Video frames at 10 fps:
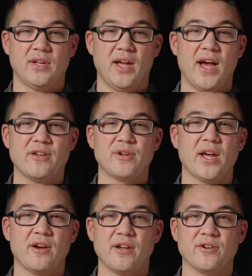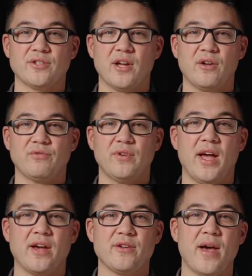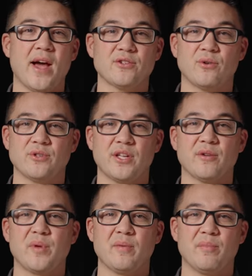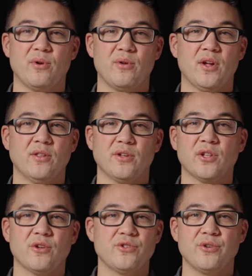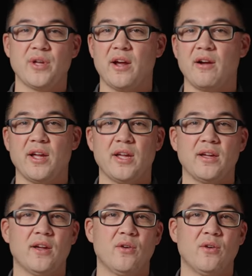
how you carry yourself, how you act towards other people, the clothes you carry,